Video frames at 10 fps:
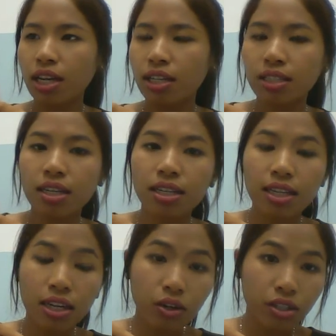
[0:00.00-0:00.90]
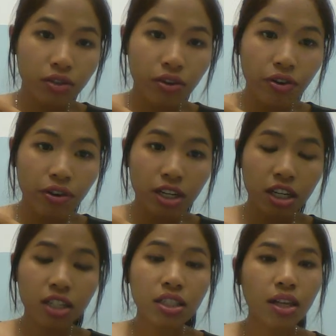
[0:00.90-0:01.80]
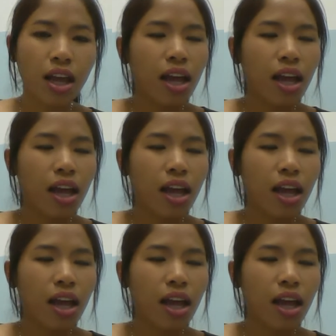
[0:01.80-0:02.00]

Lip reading: kinesthetic, and auditory learners.